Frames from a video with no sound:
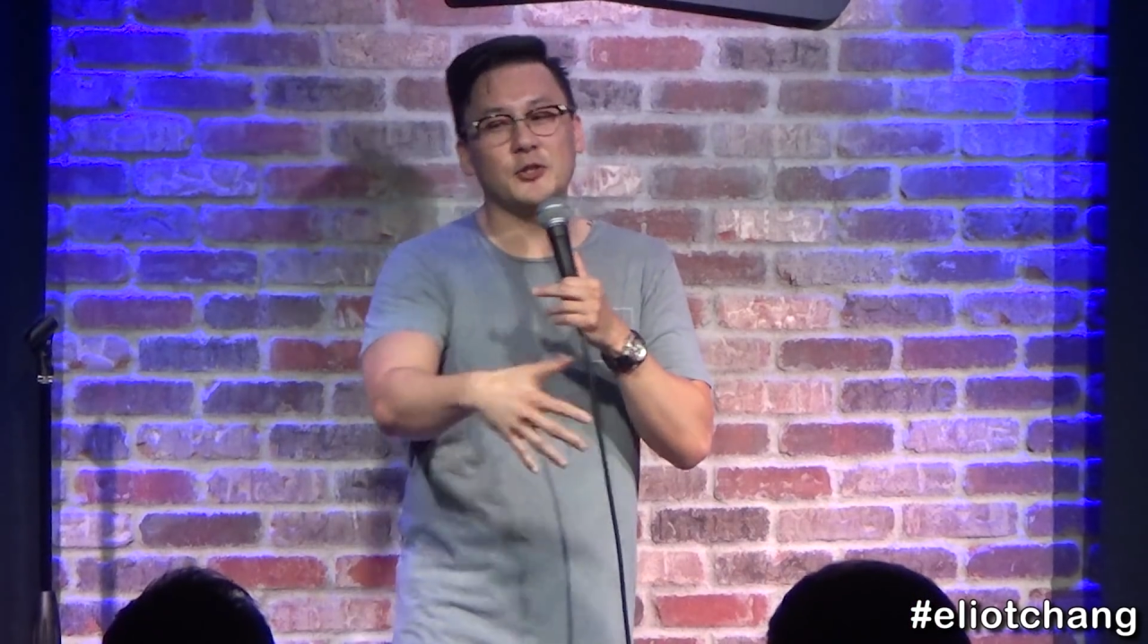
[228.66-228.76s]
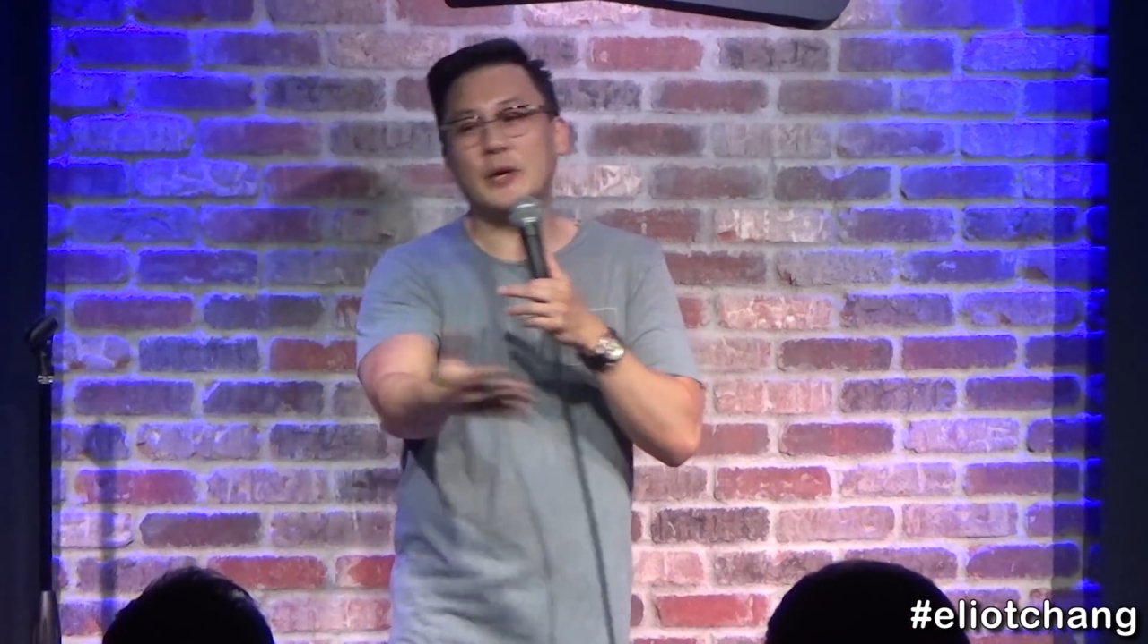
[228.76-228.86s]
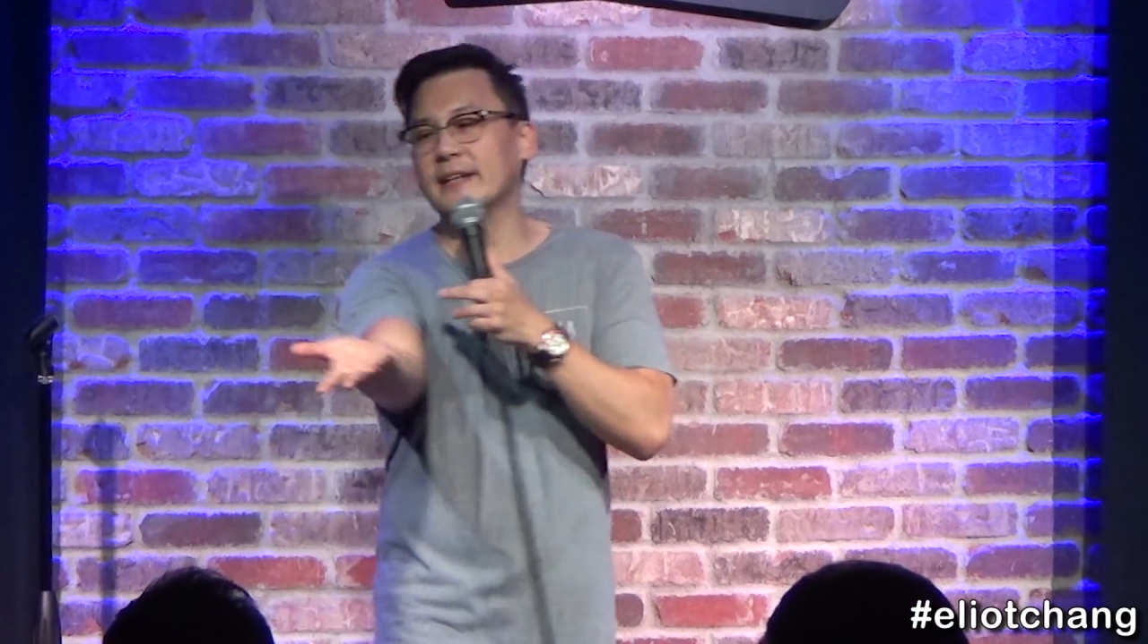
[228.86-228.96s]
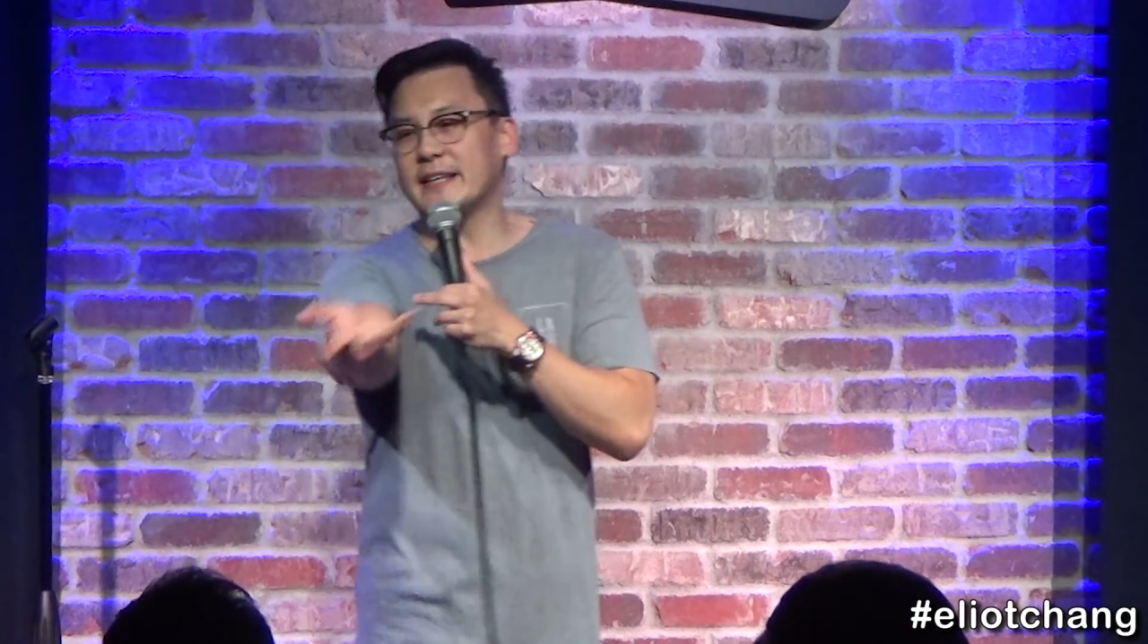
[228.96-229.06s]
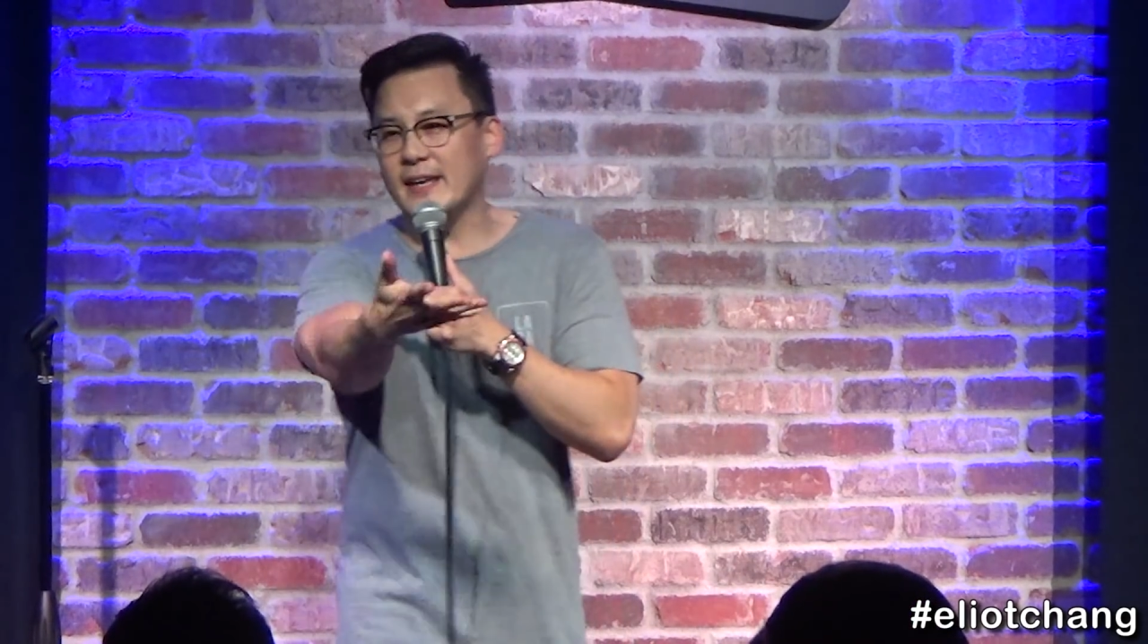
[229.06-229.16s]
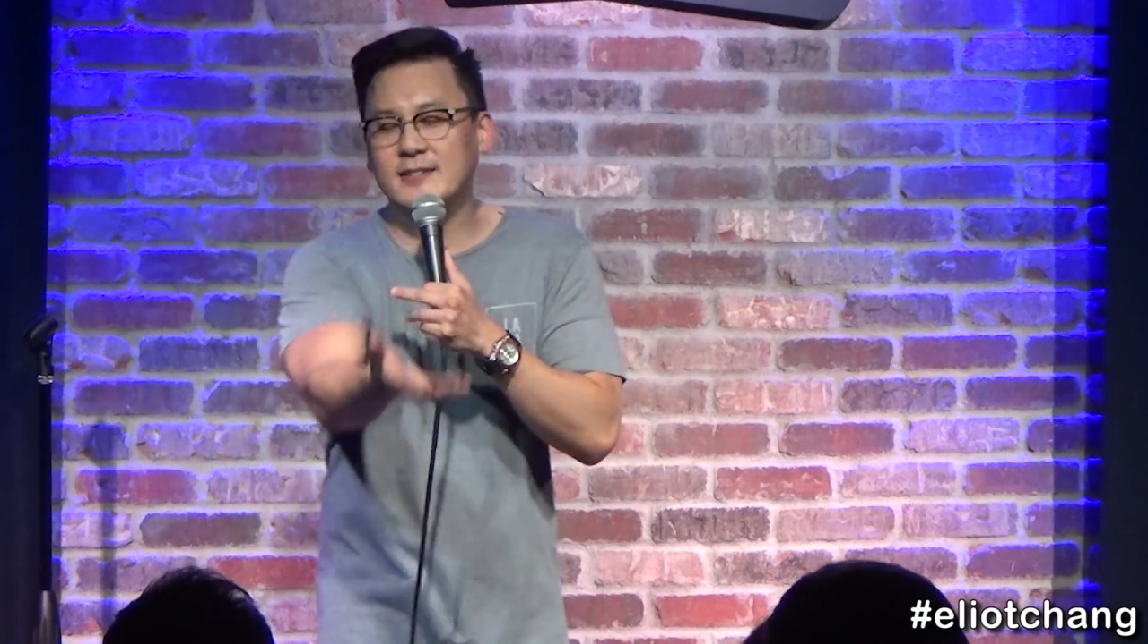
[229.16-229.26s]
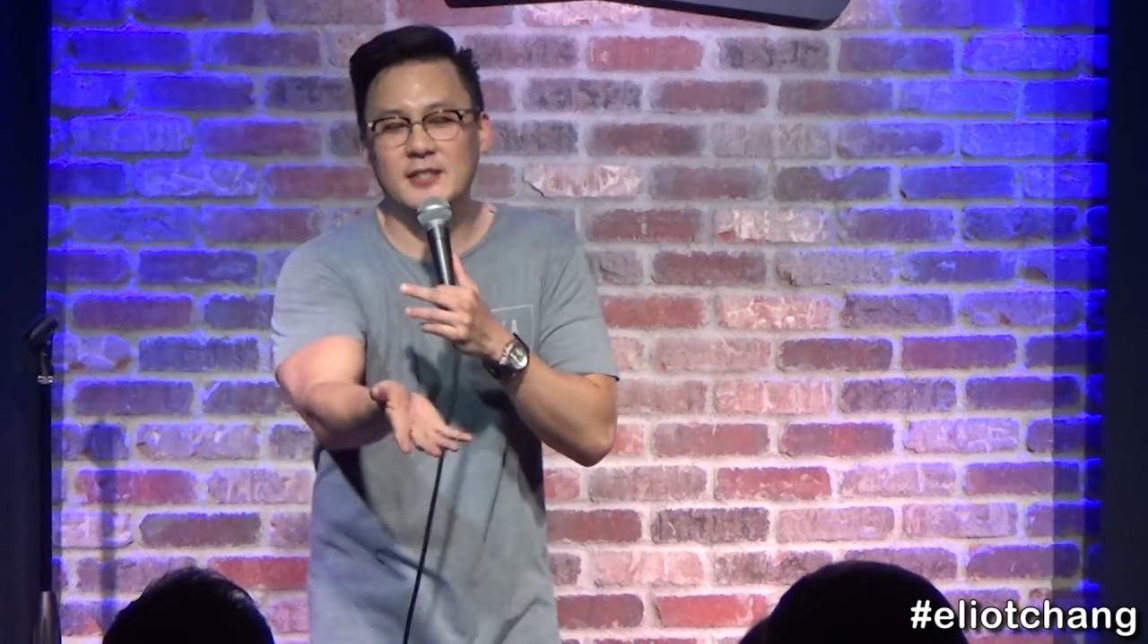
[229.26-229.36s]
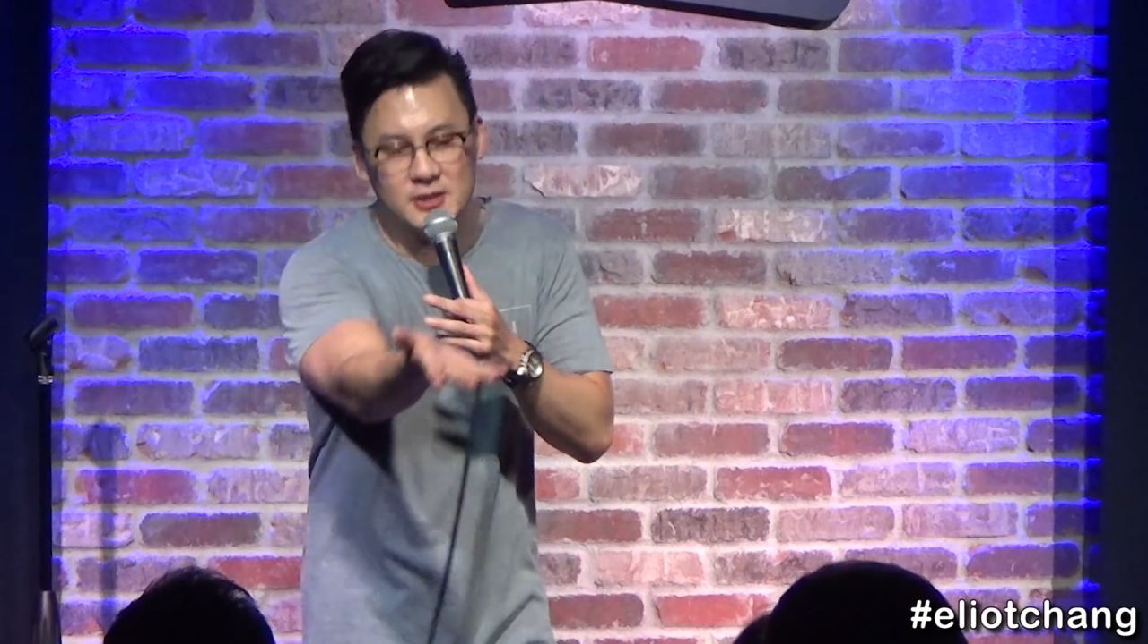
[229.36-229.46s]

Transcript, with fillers: you guys can't see.